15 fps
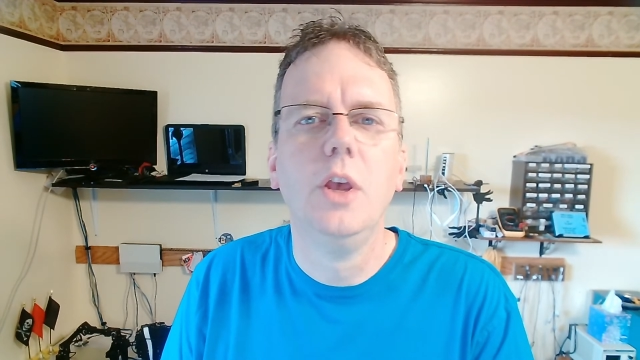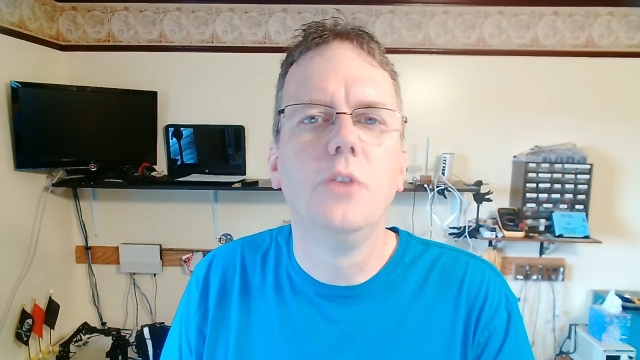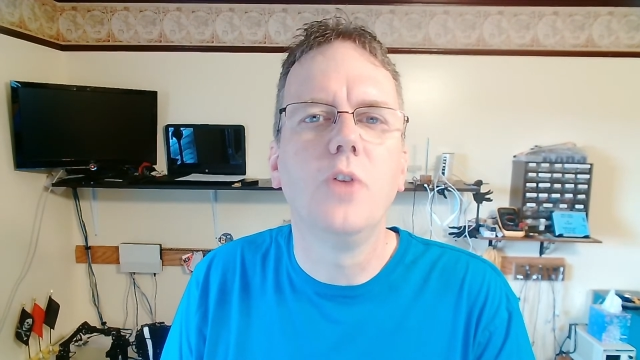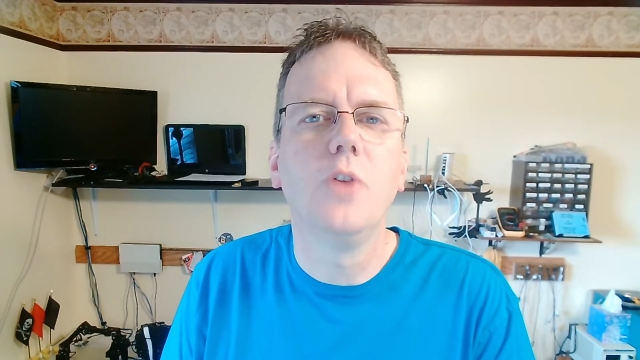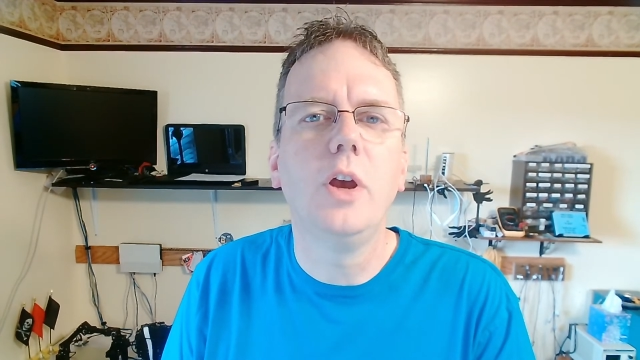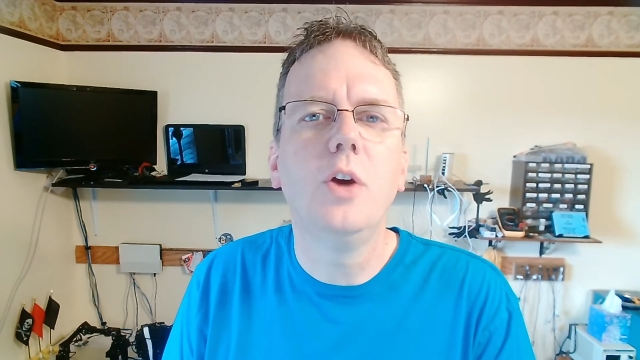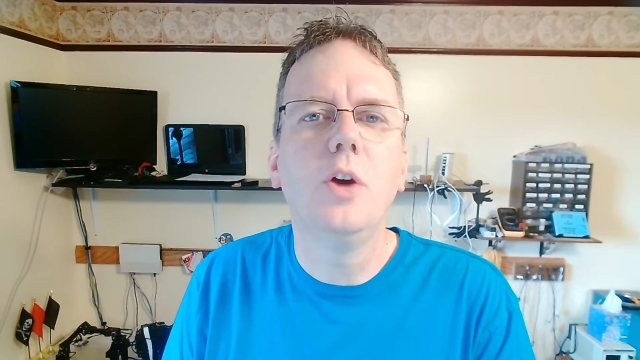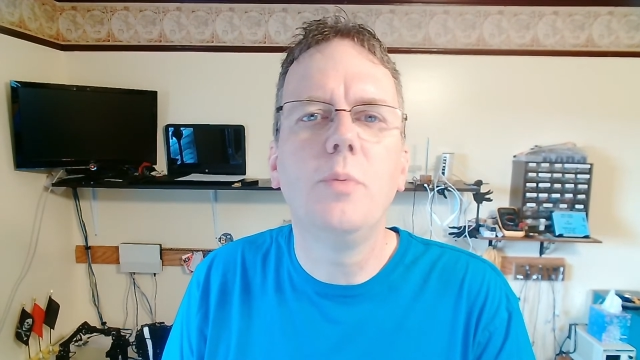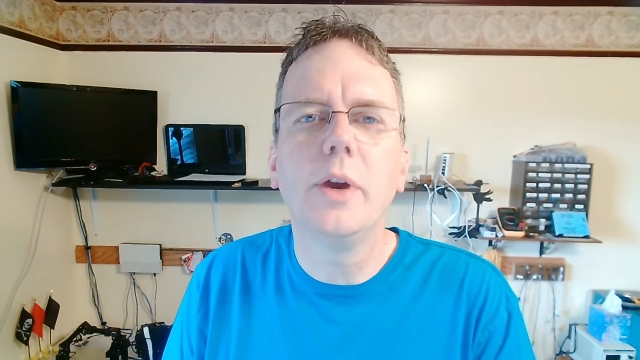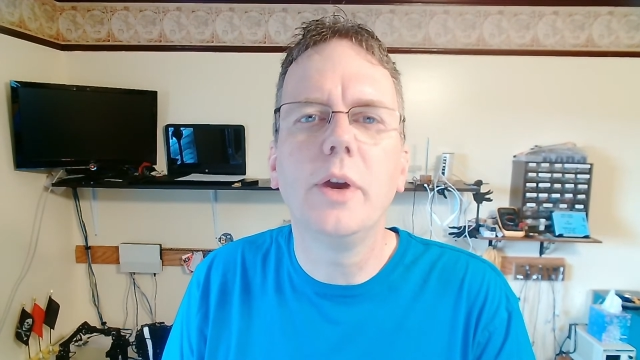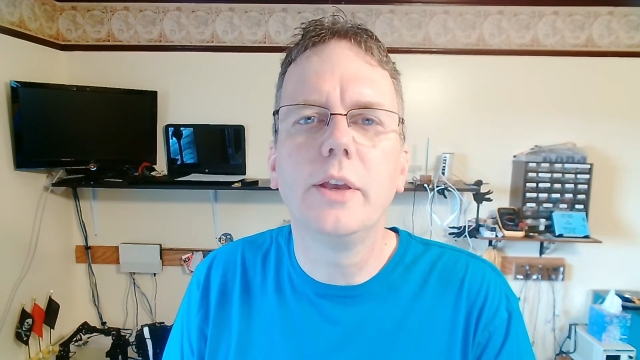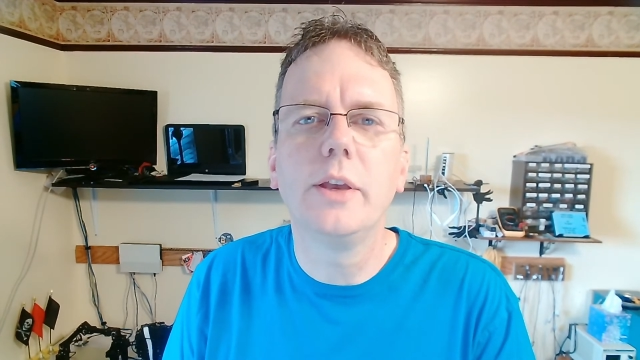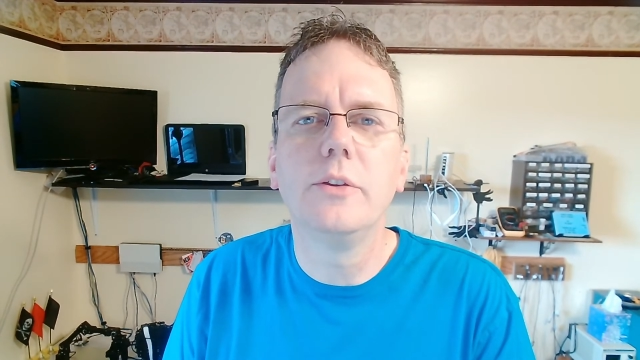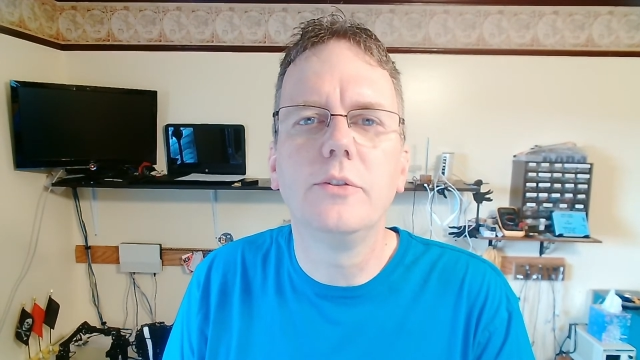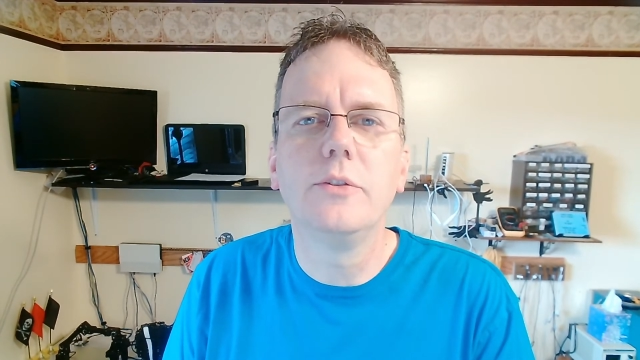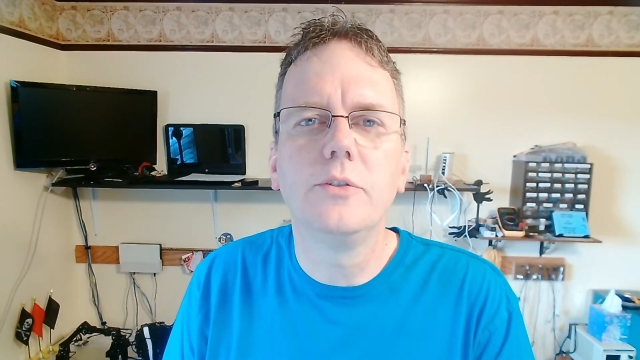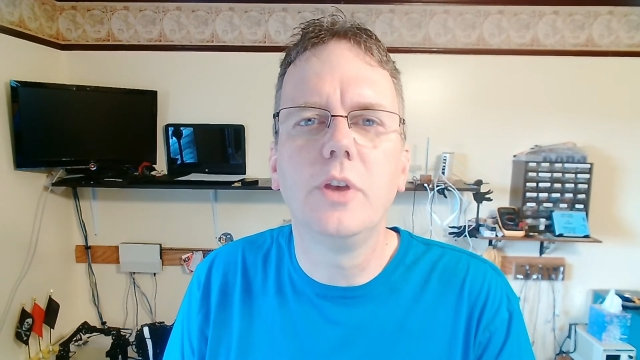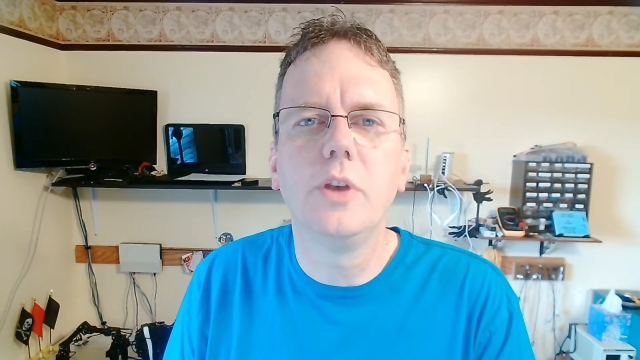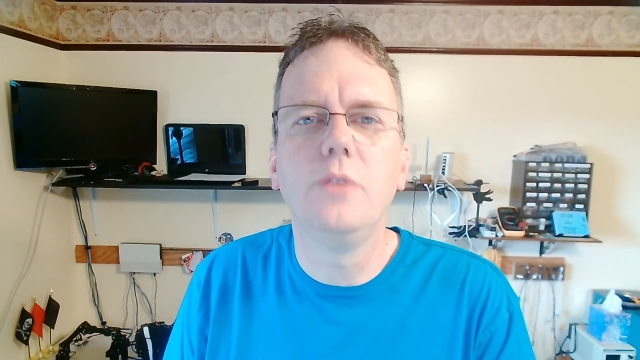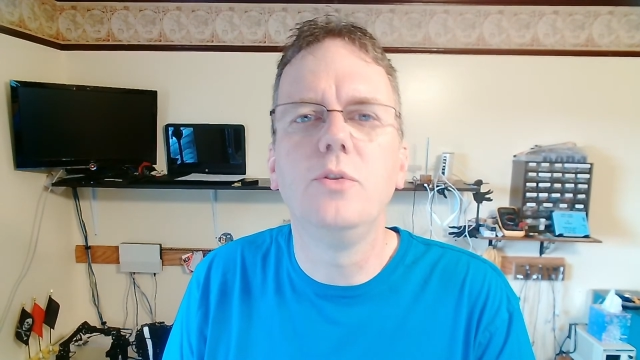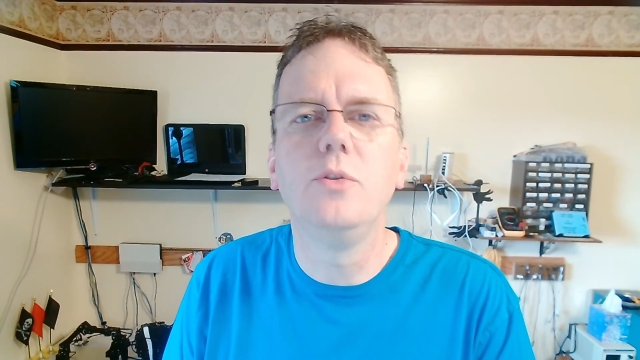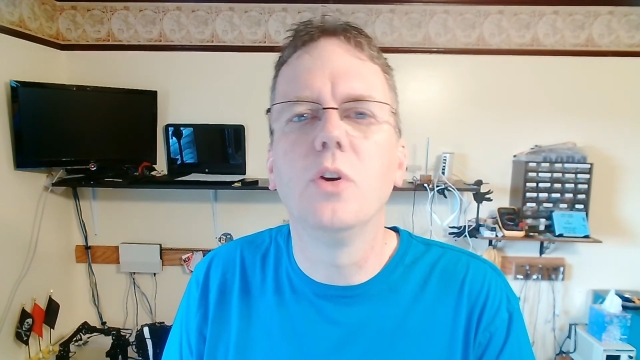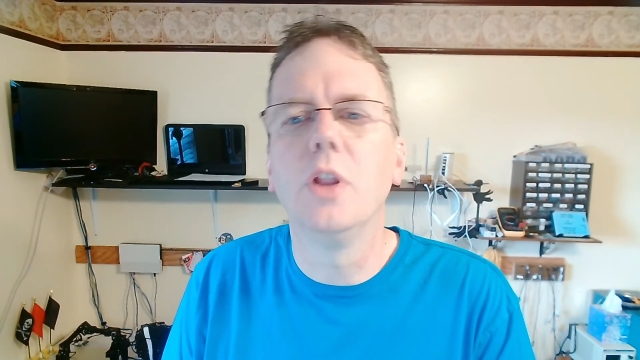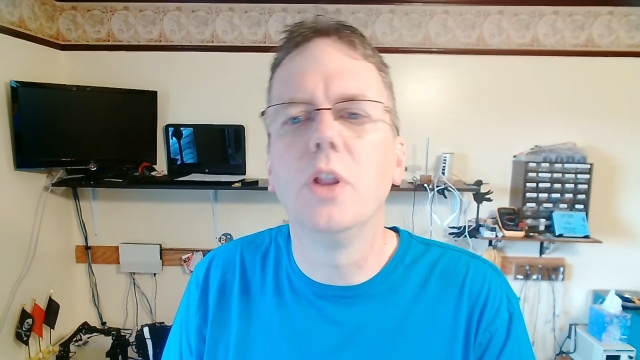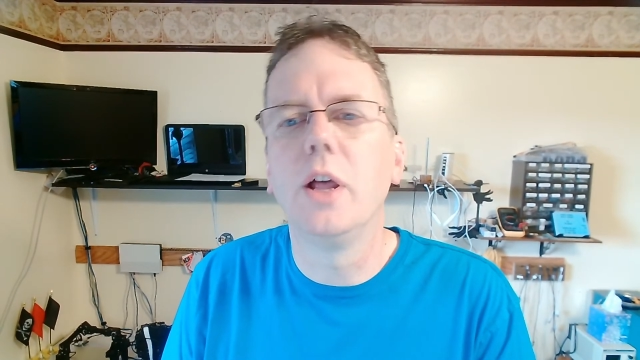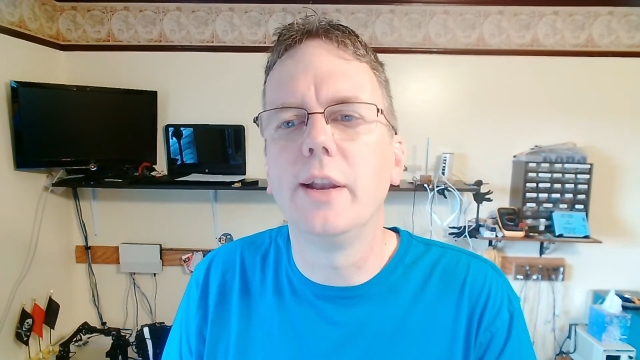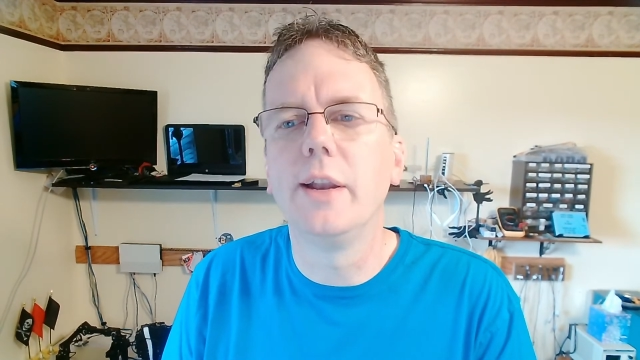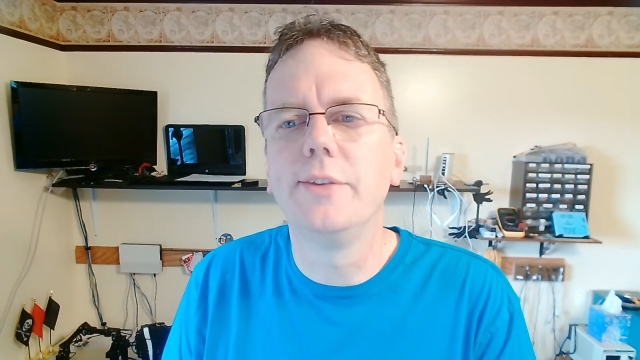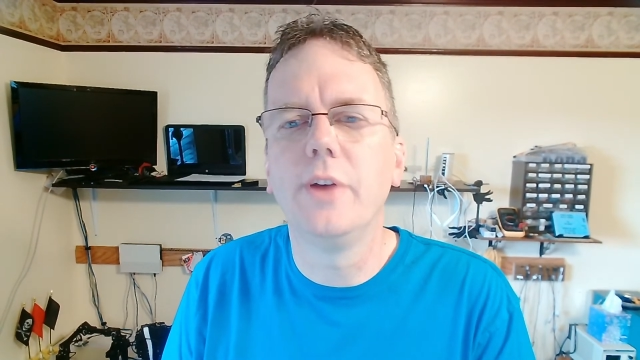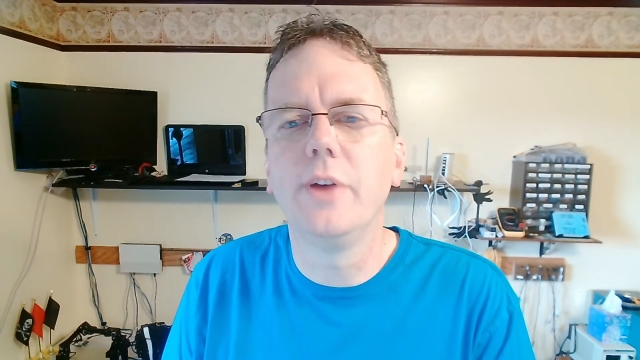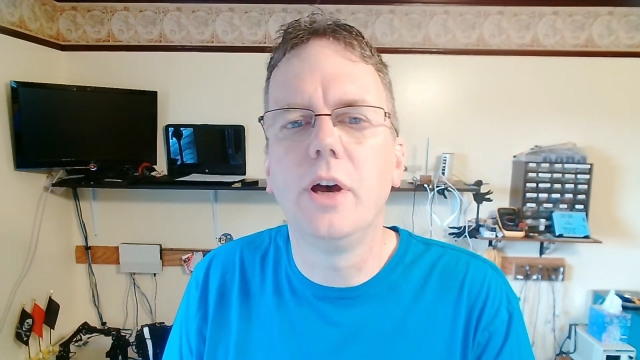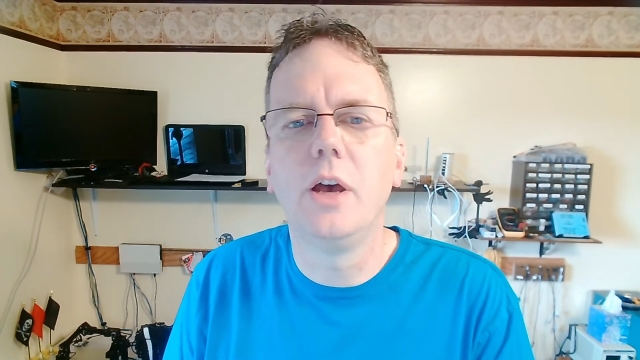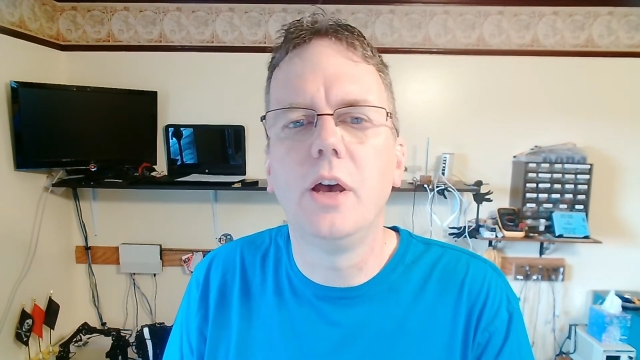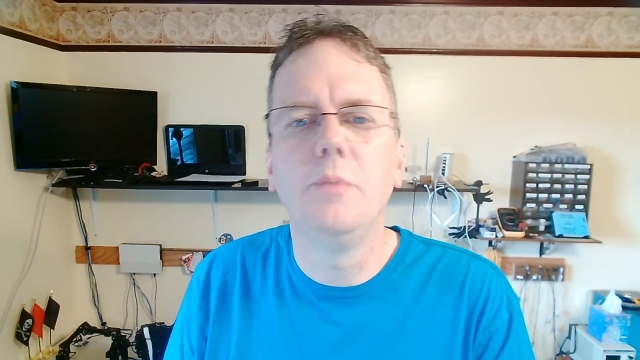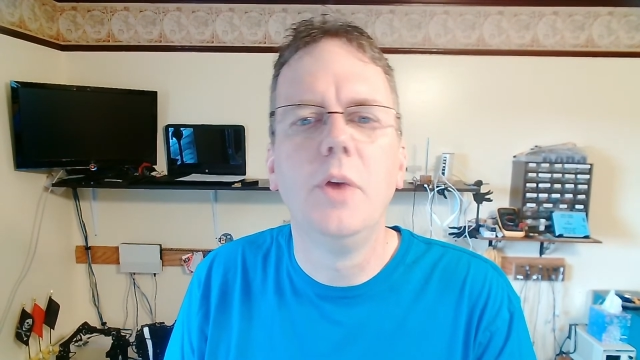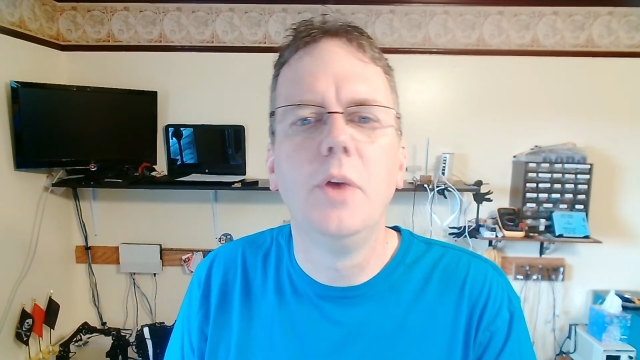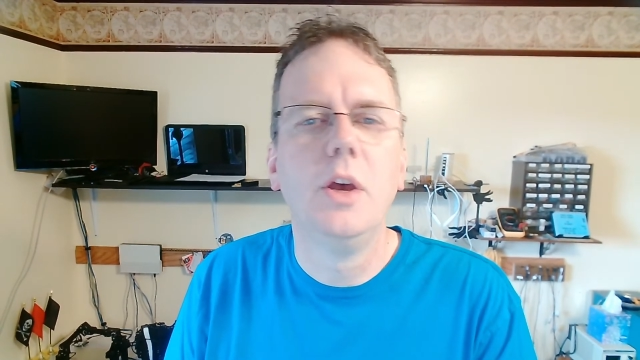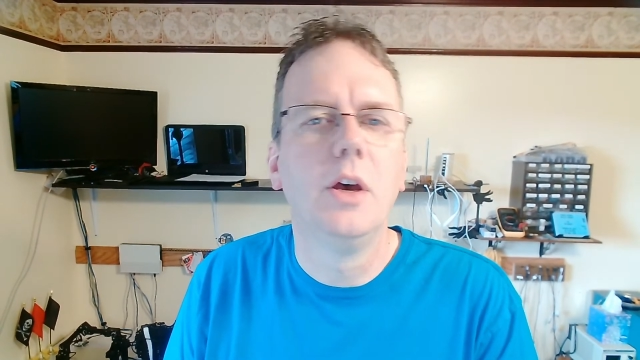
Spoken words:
so I hope I can save you a lot of time,